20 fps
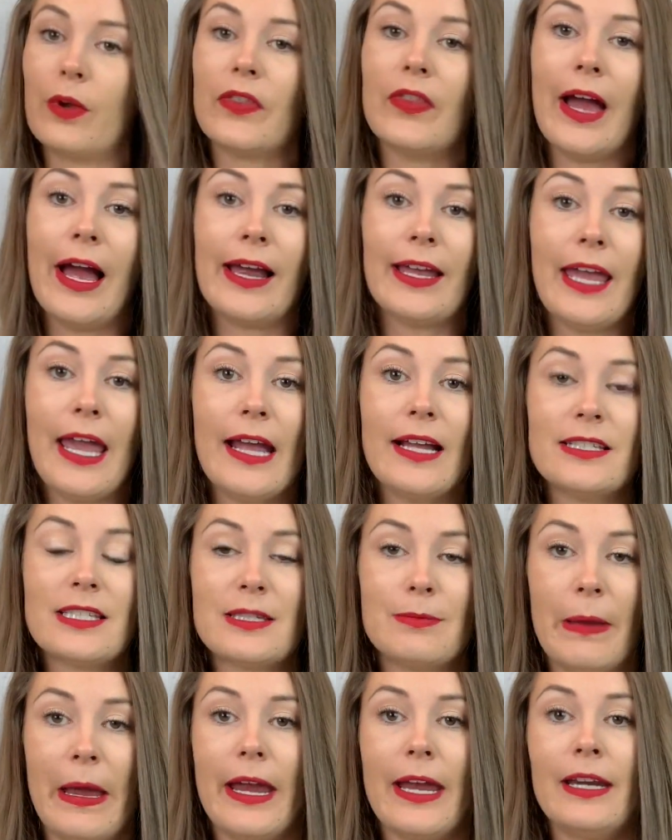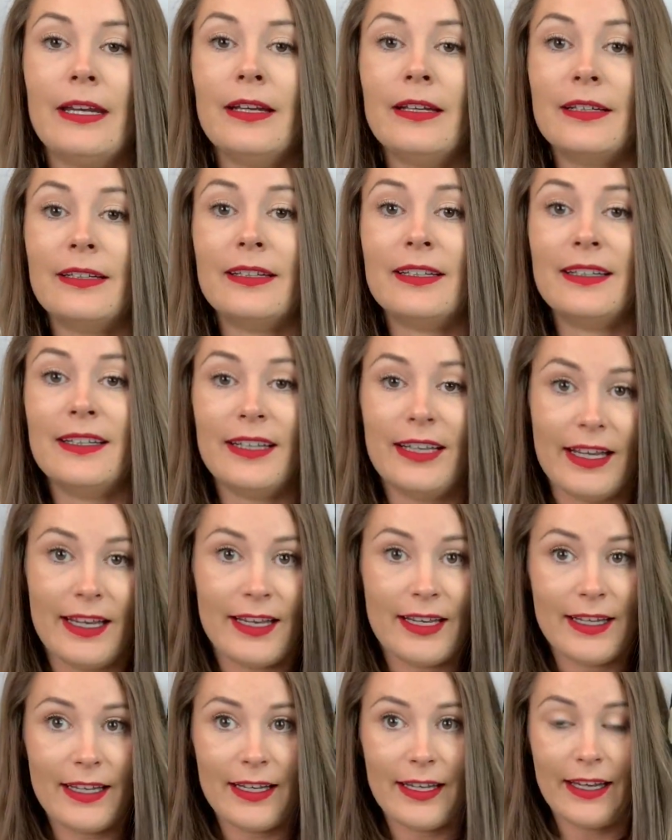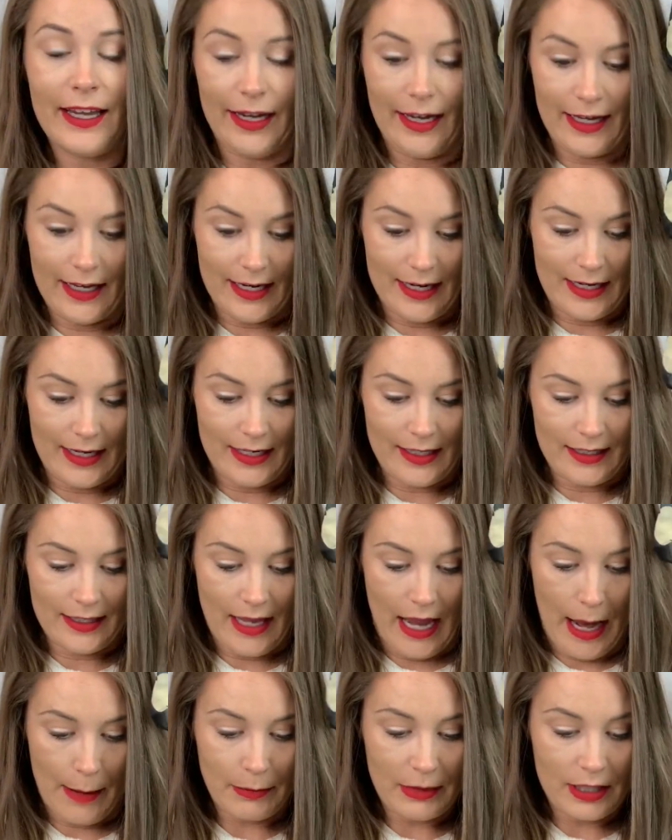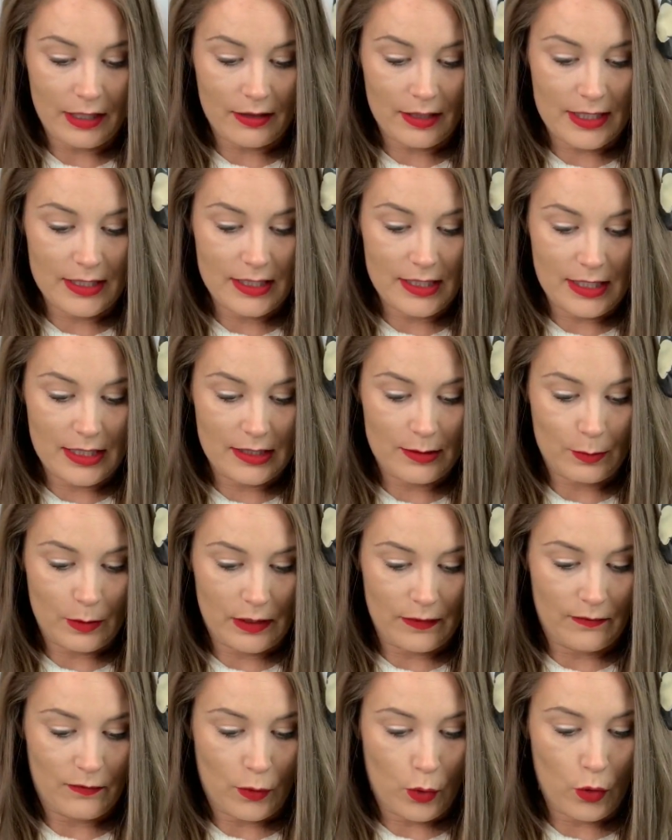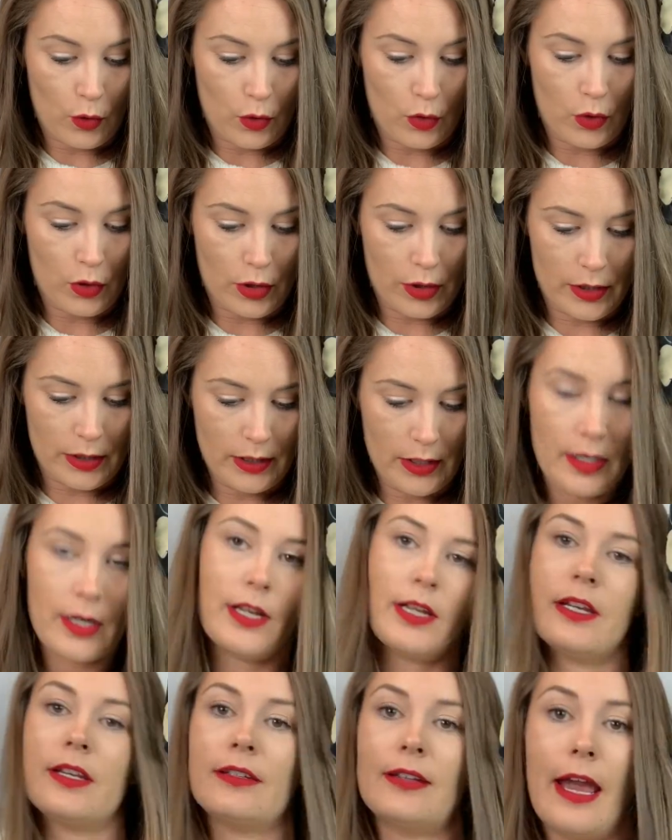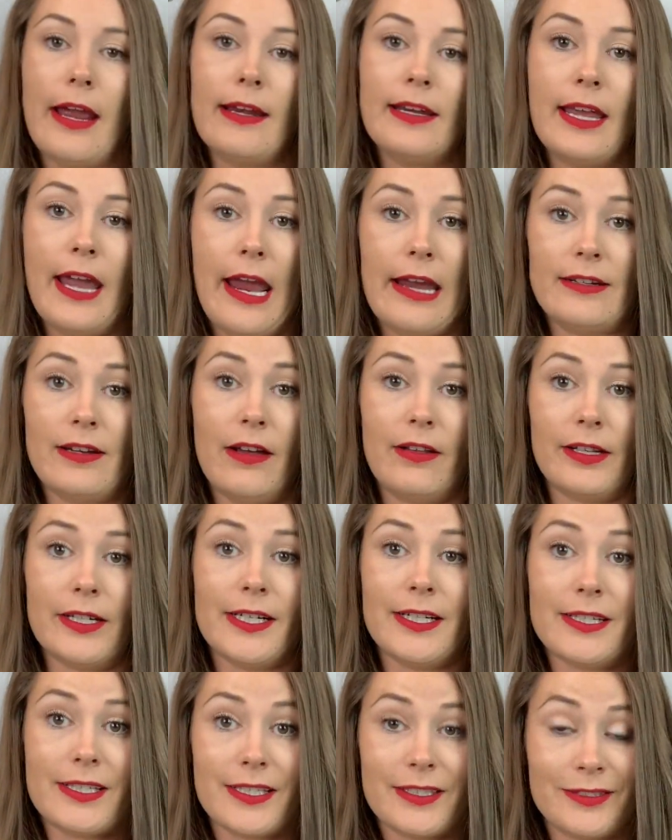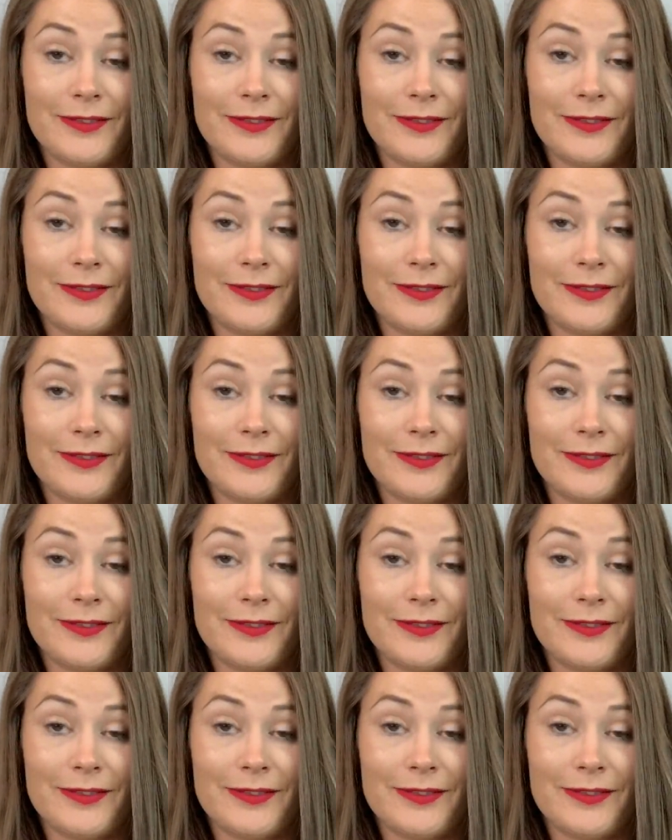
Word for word: with that Kate Spade. Uh, I'm going to list this one for $98.